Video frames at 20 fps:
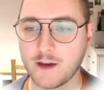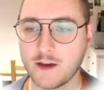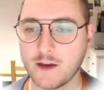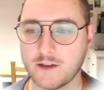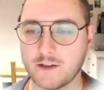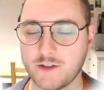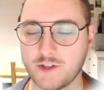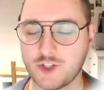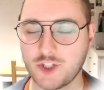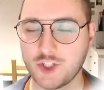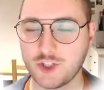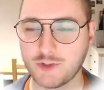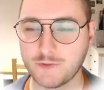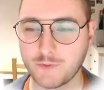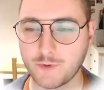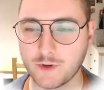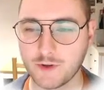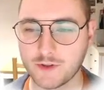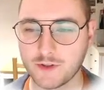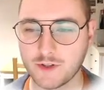The Genome
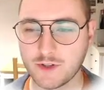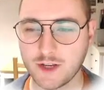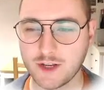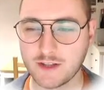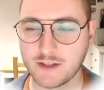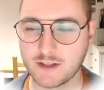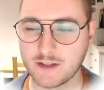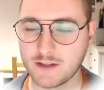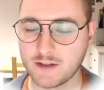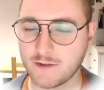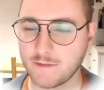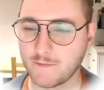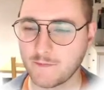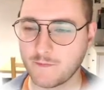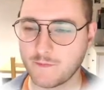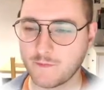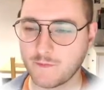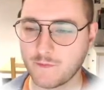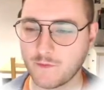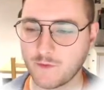browser has,
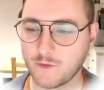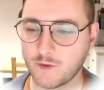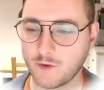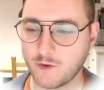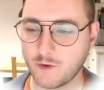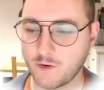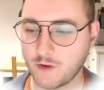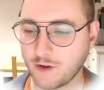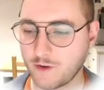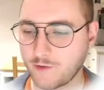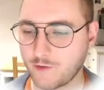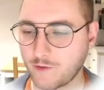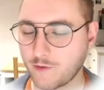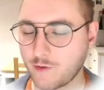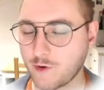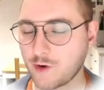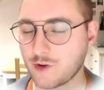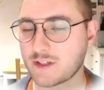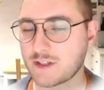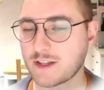at
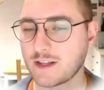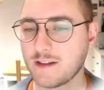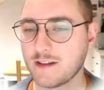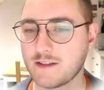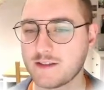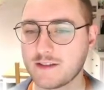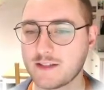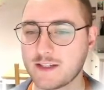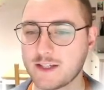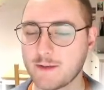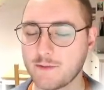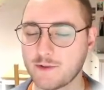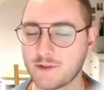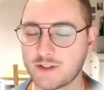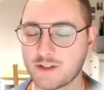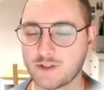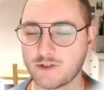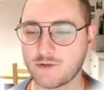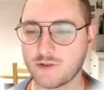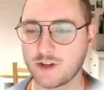first glance, a similar
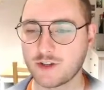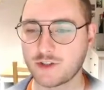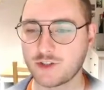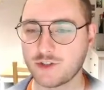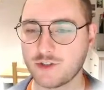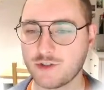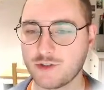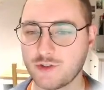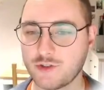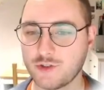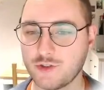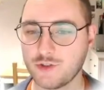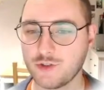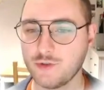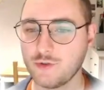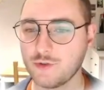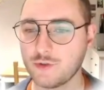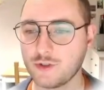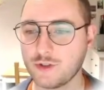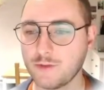structure
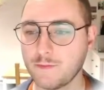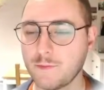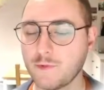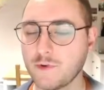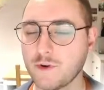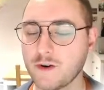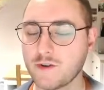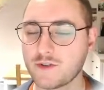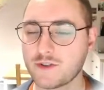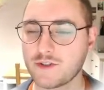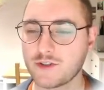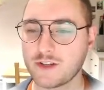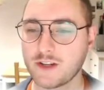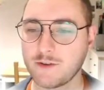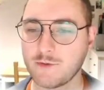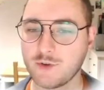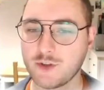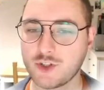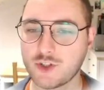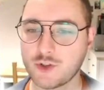to the browser that
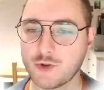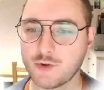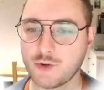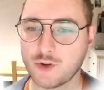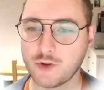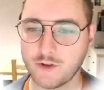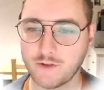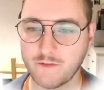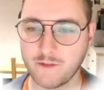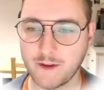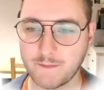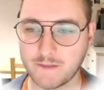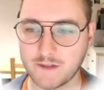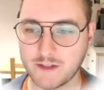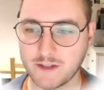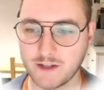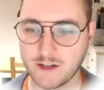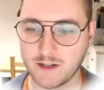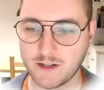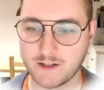we showed on the
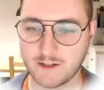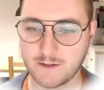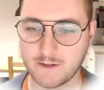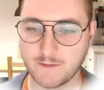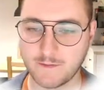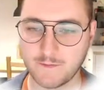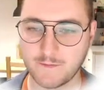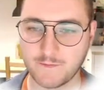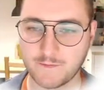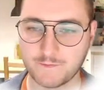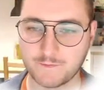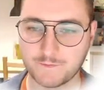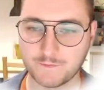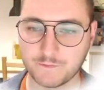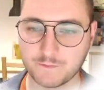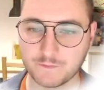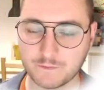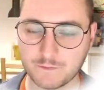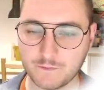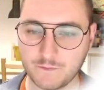website.
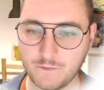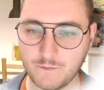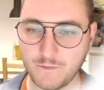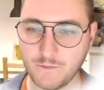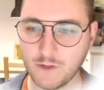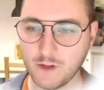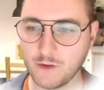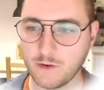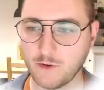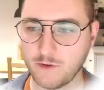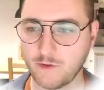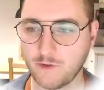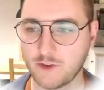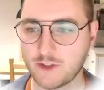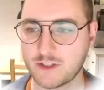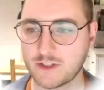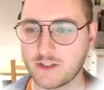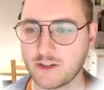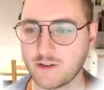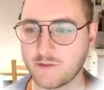If we
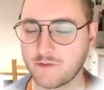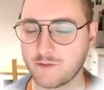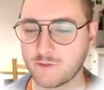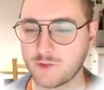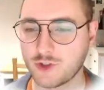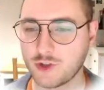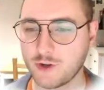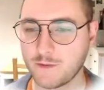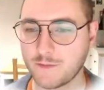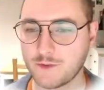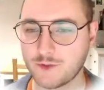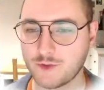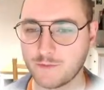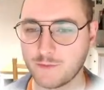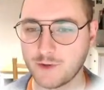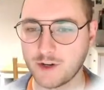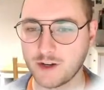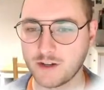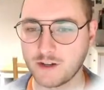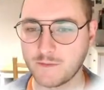start from top to
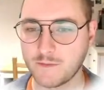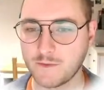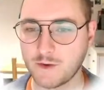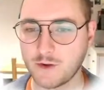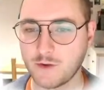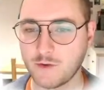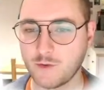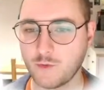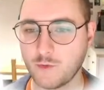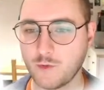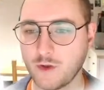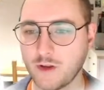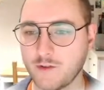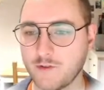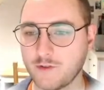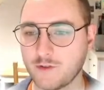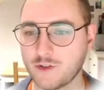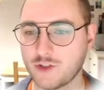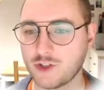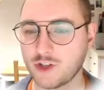bottom, we have
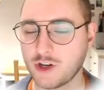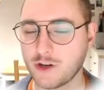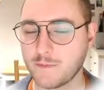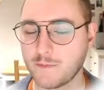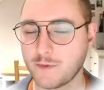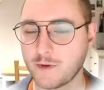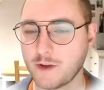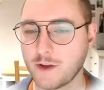on the top